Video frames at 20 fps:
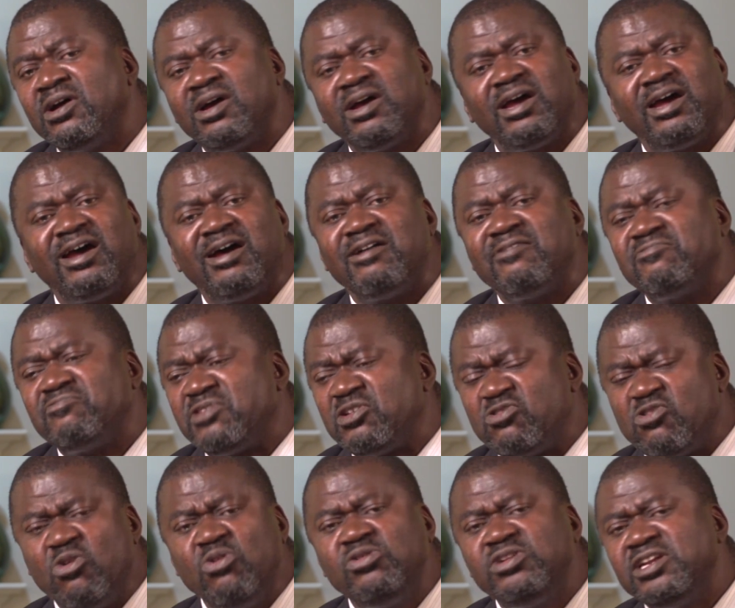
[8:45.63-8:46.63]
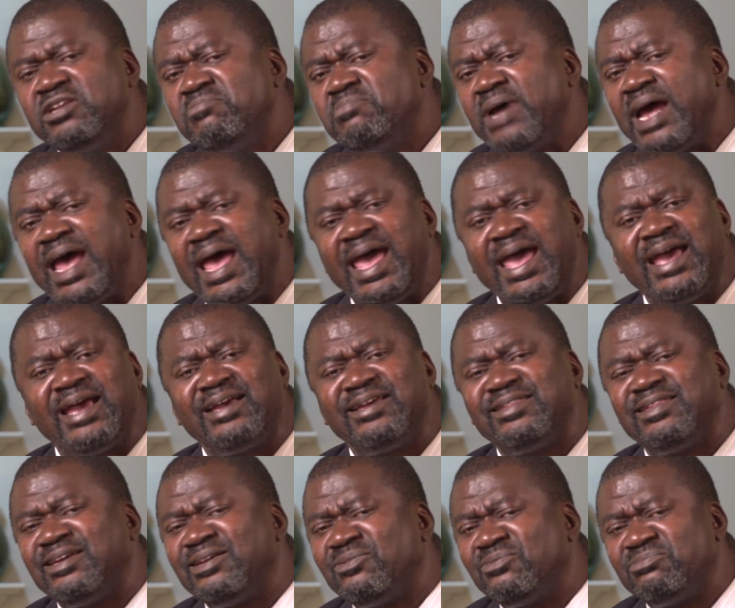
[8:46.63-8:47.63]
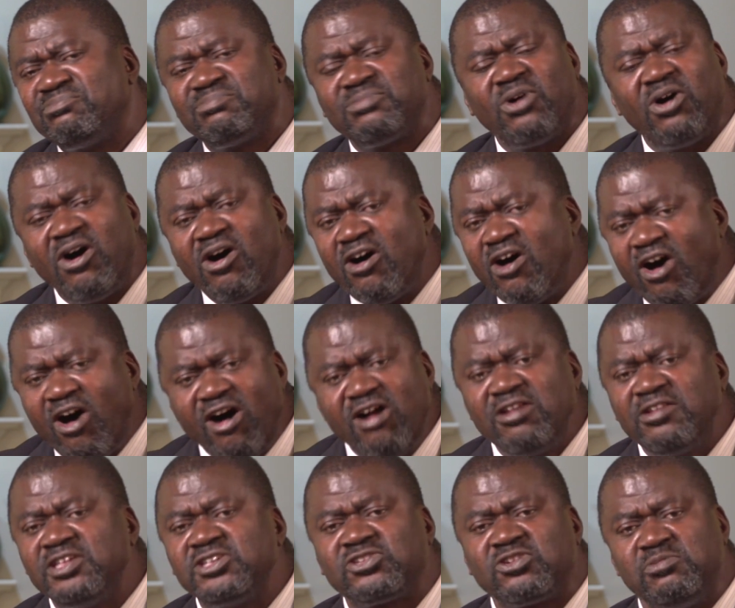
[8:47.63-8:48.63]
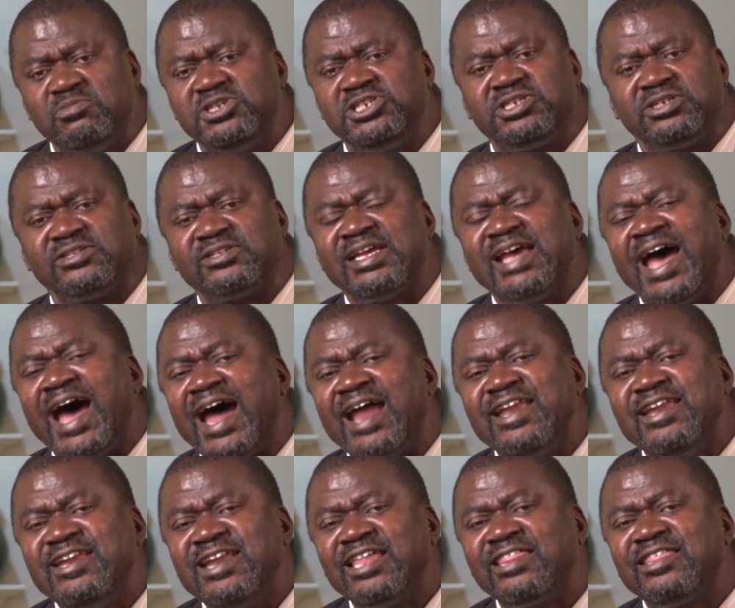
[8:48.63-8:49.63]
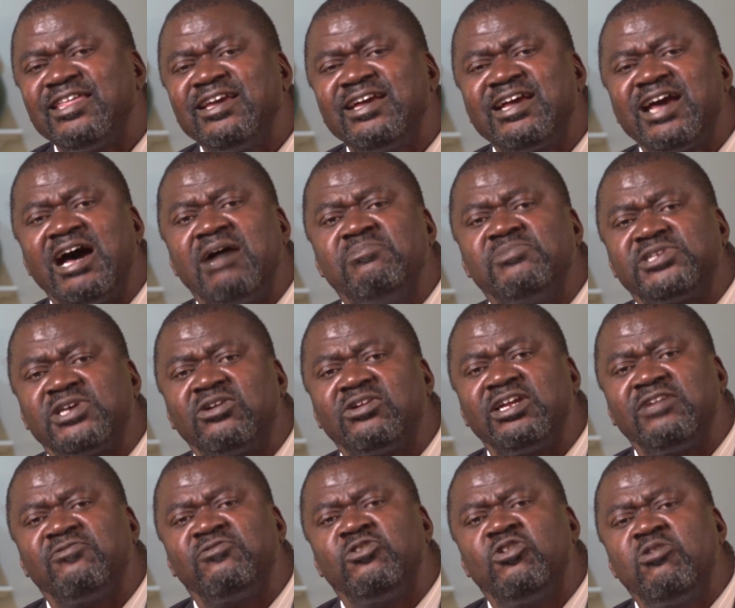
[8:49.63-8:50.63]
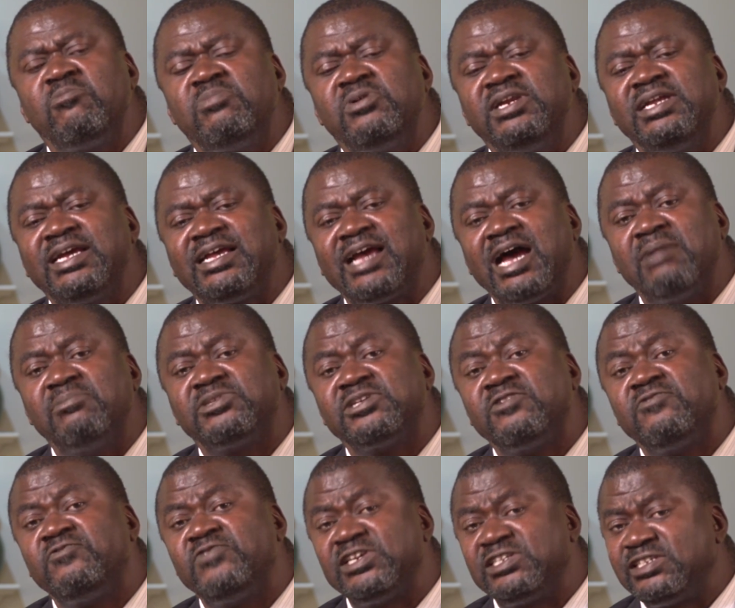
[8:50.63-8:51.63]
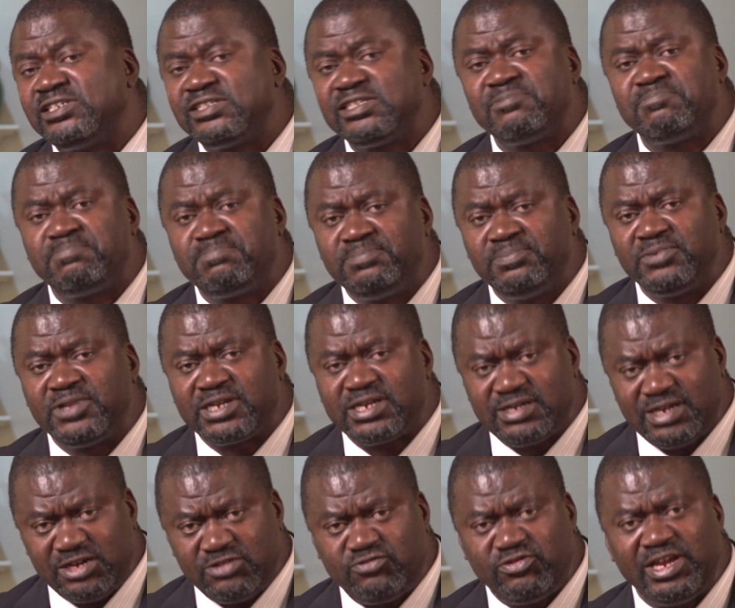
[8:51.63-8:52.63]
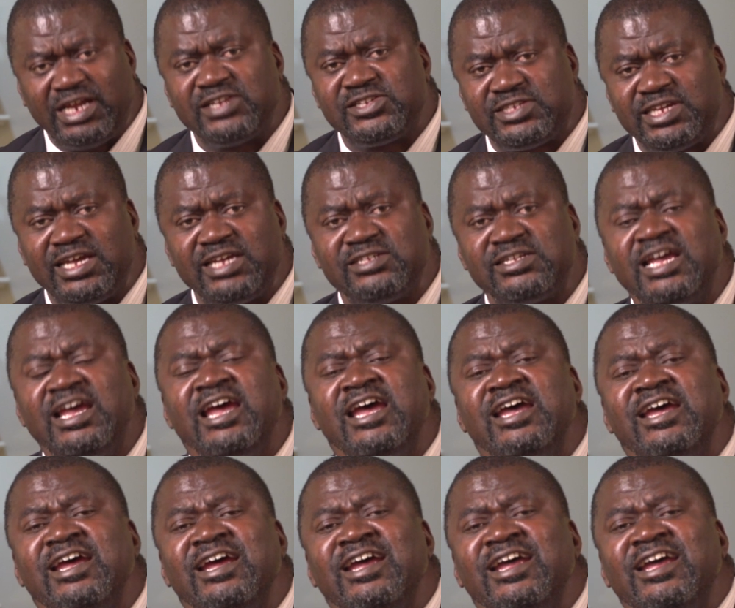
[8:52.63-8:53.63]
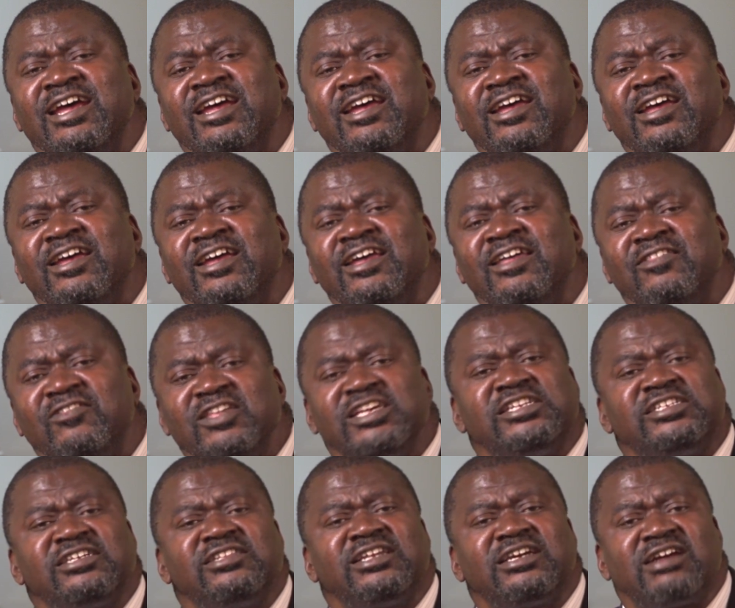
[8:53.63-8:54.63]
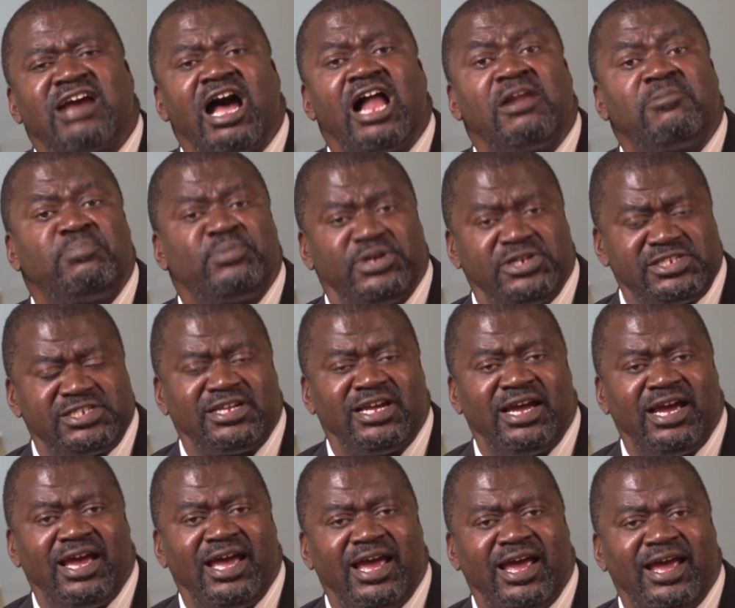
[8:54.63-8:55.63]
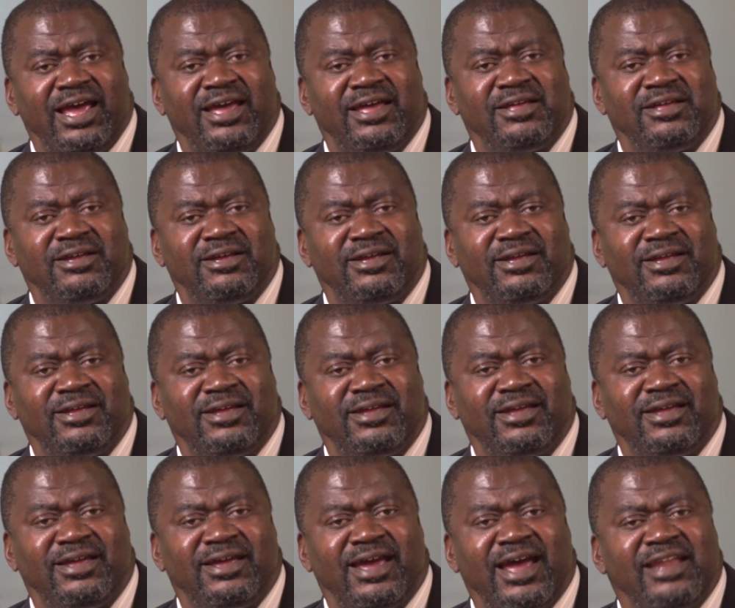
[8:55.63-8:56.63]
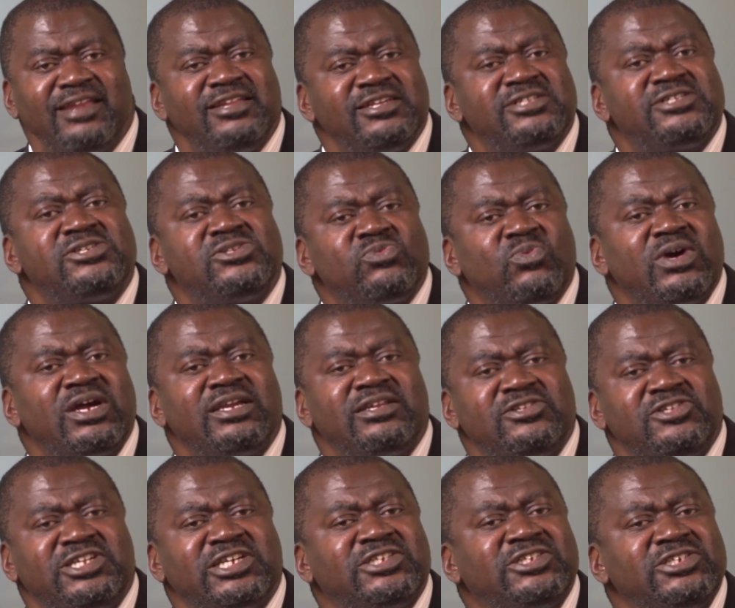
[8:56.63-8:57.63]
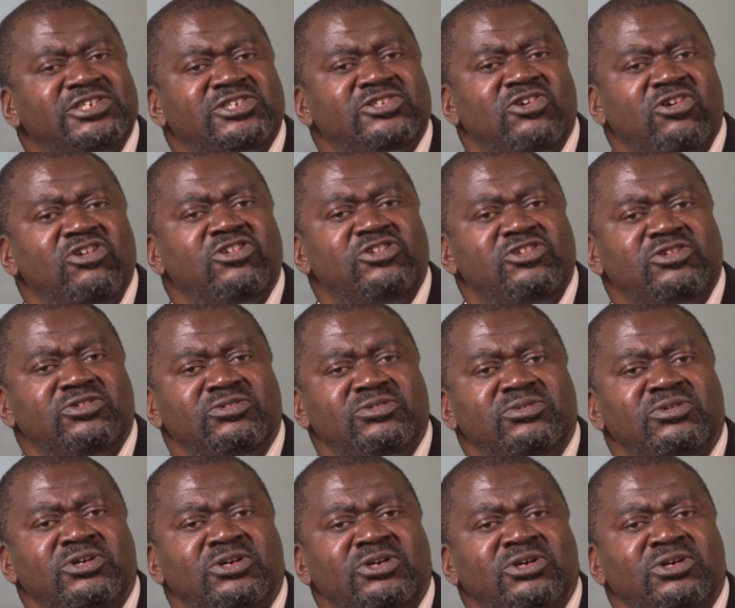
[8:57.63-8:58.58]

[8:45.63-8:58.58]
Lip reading: the Golden Bank, all these commissions, and nothing comes out. Nobody comes and faces the country and says, these are the culprits, and this is what justice is going to